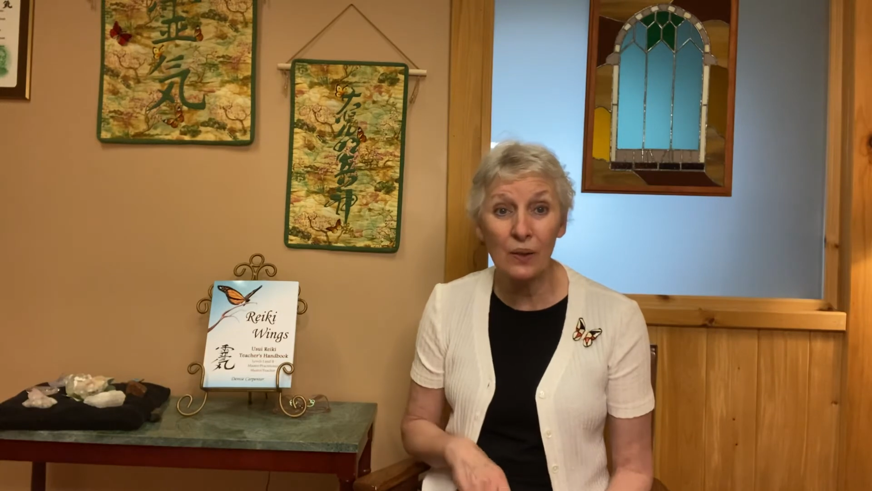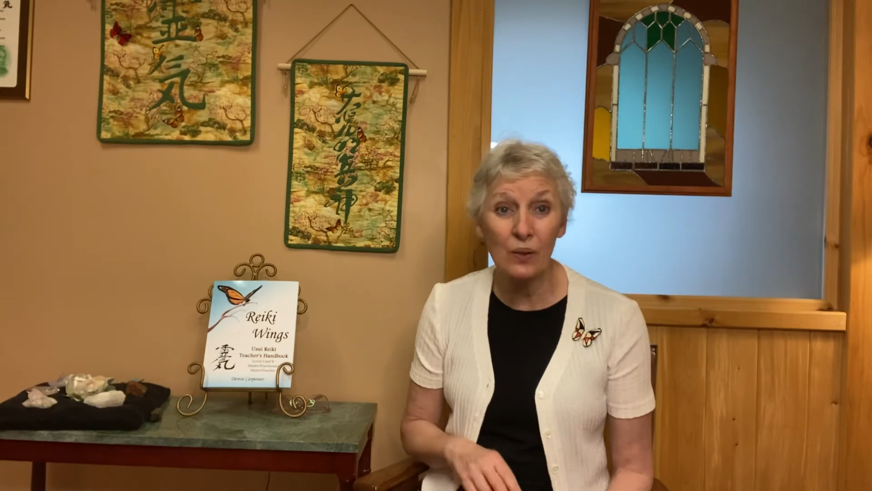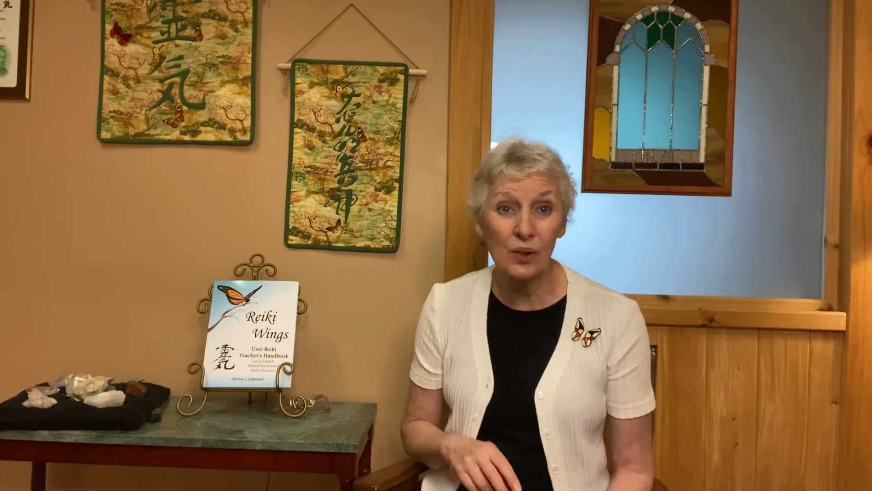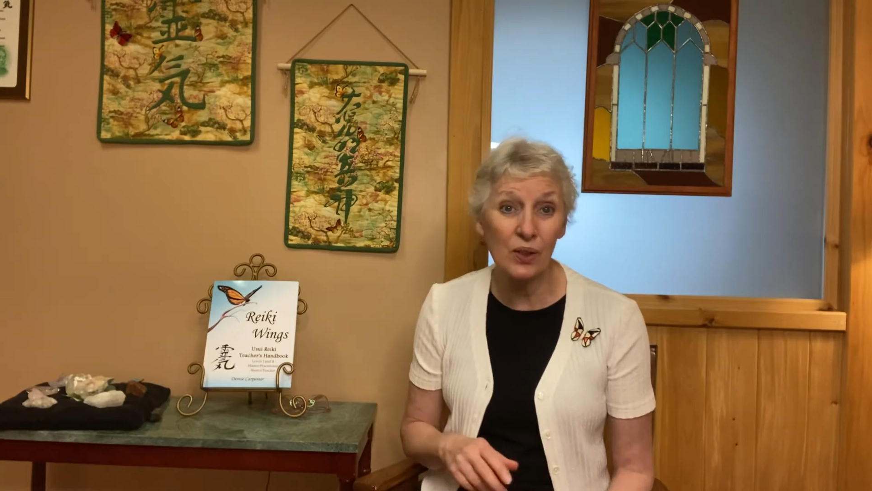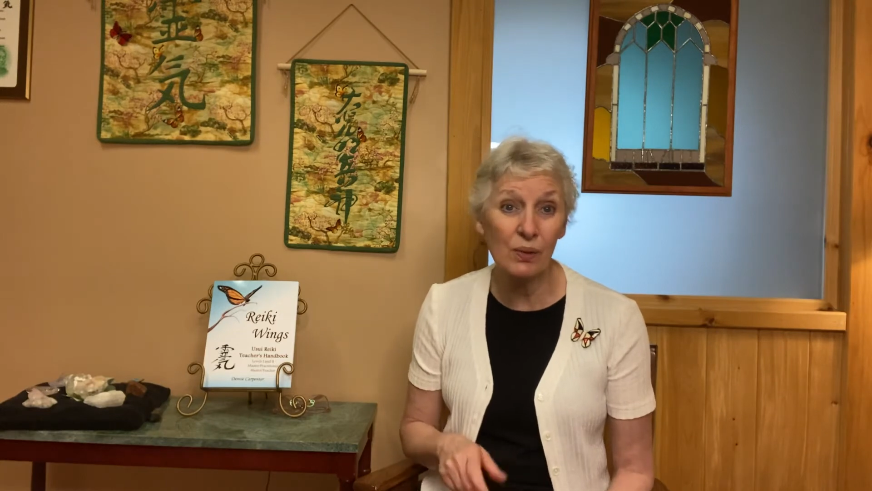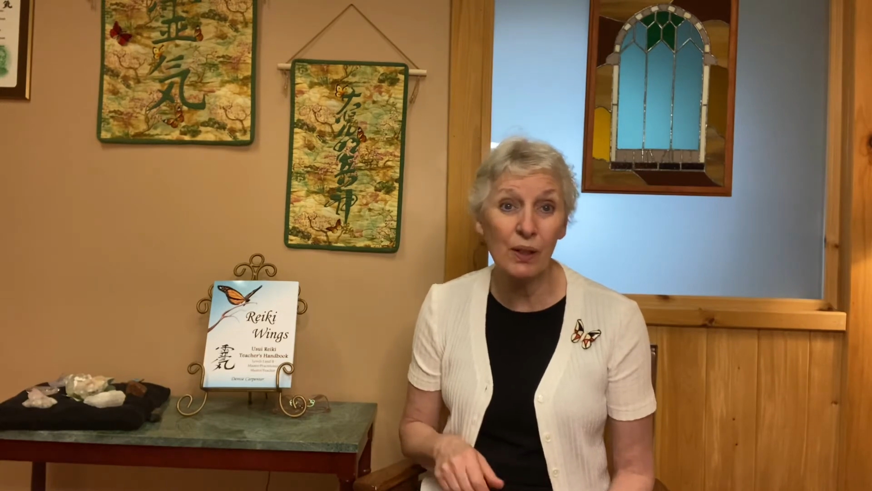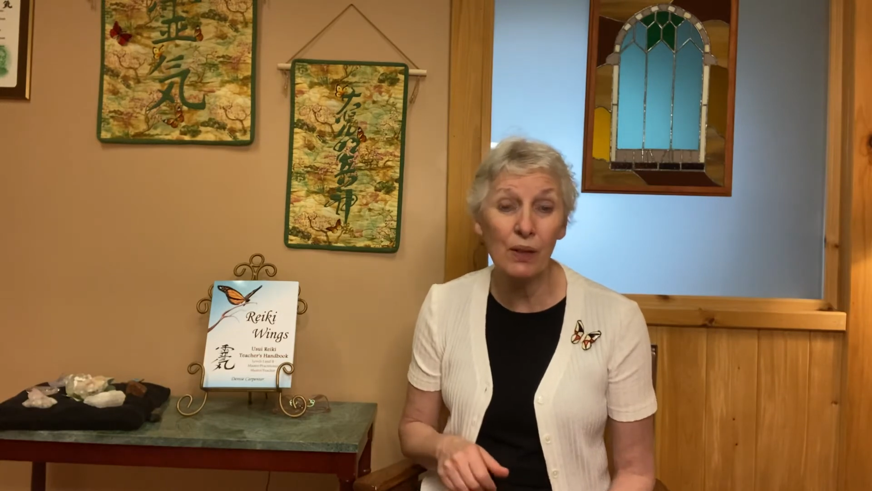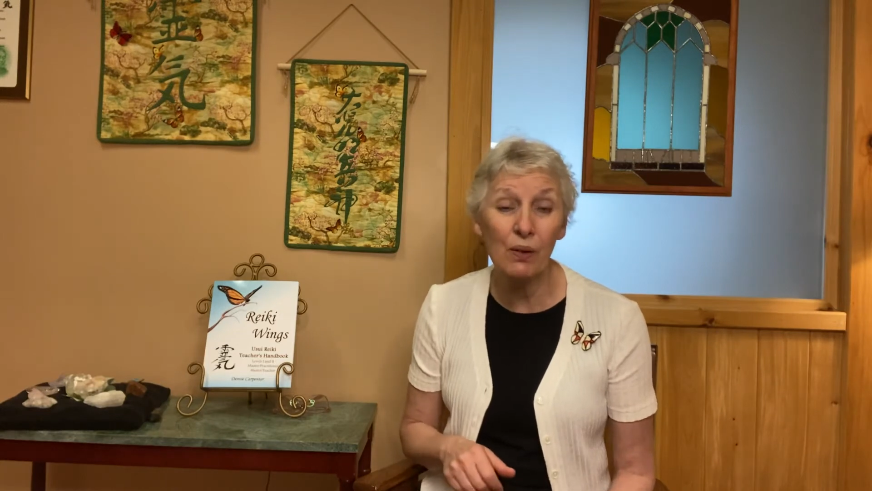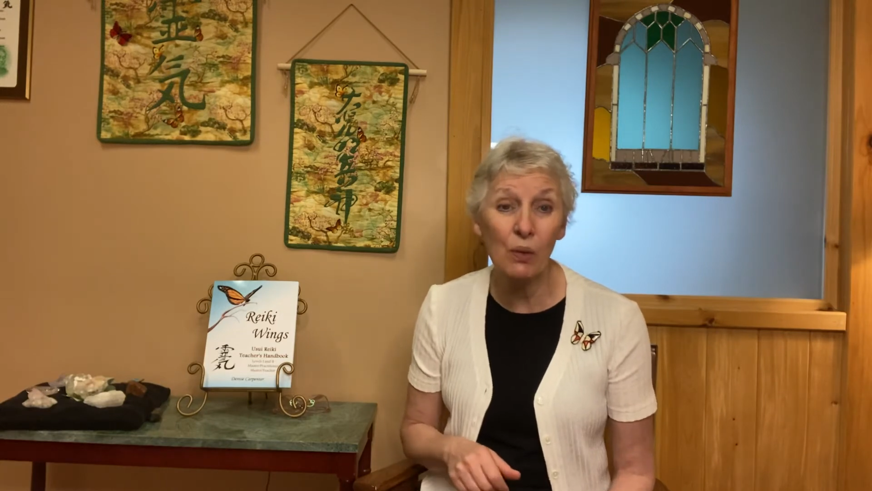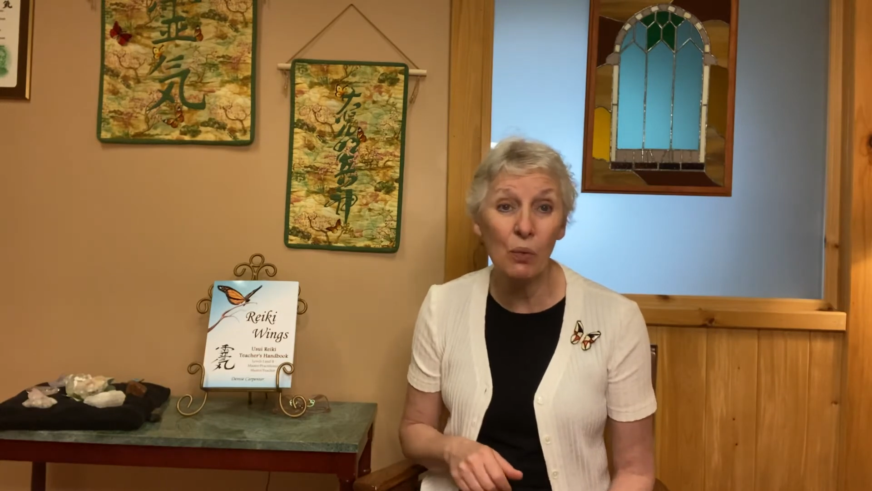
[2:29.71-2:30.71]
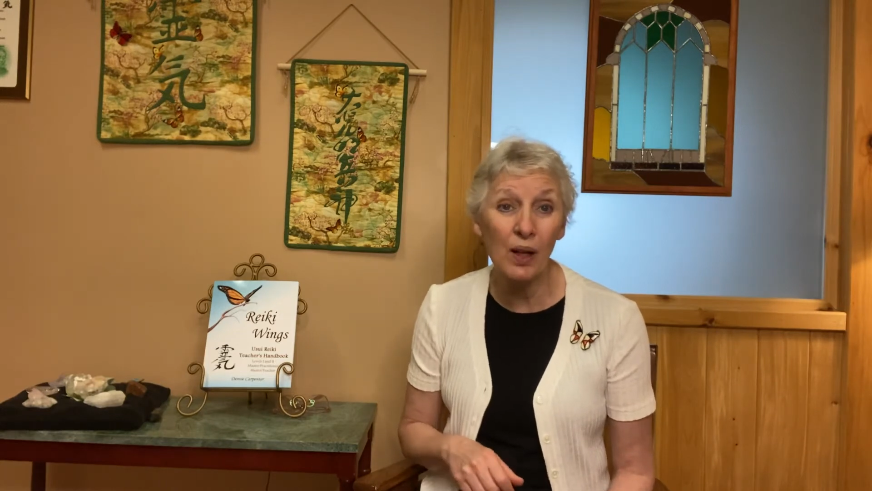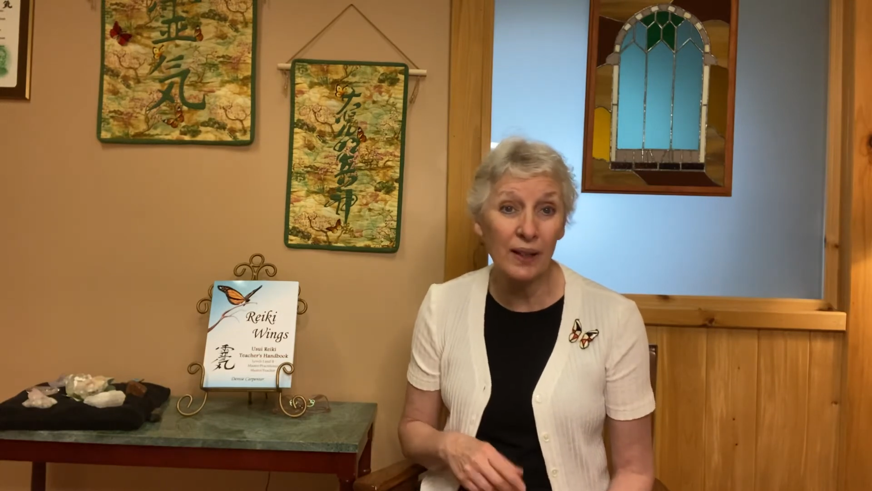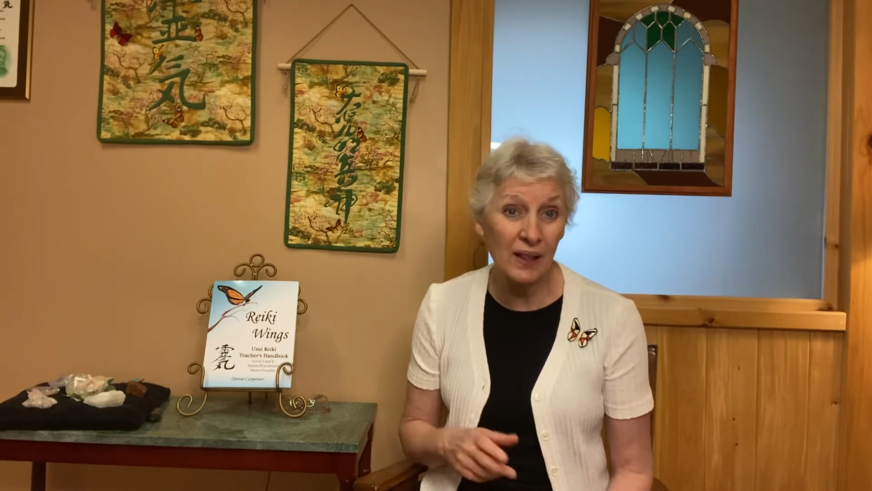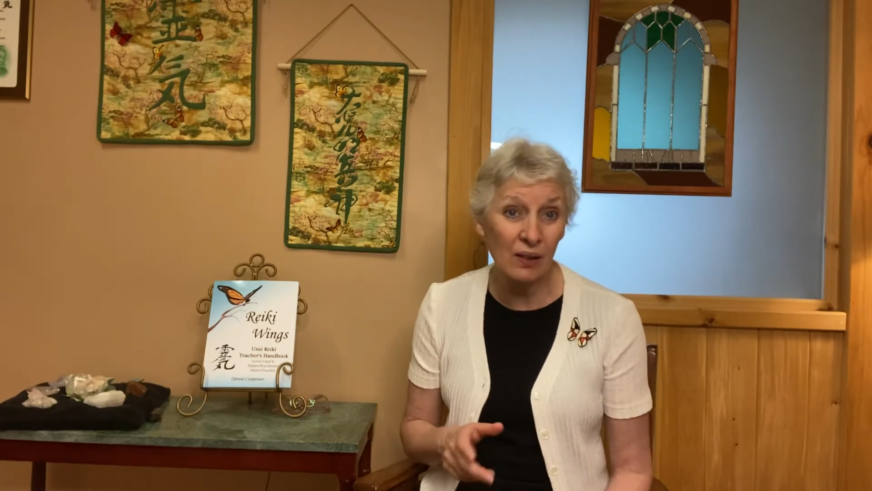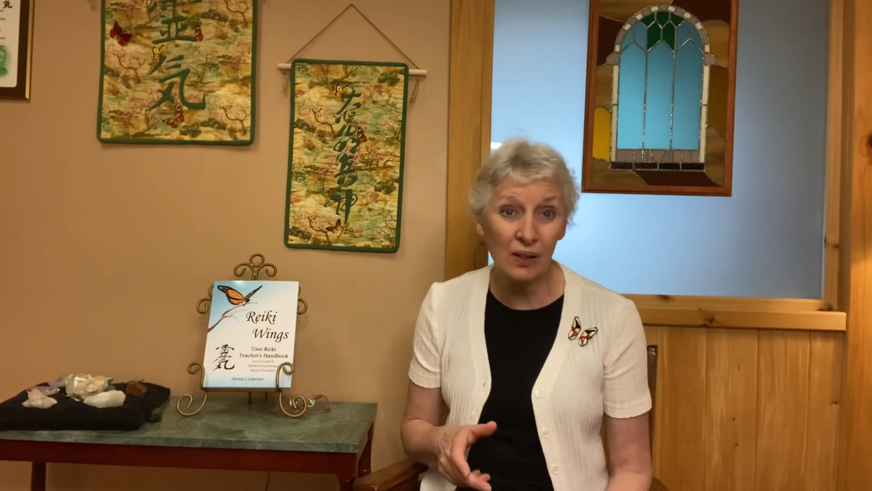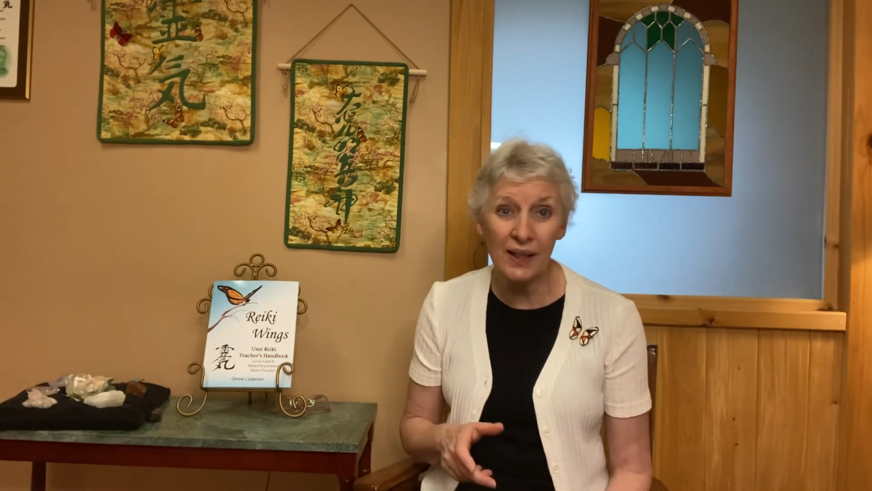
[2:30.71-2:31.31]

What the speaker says: or just while you're out walking or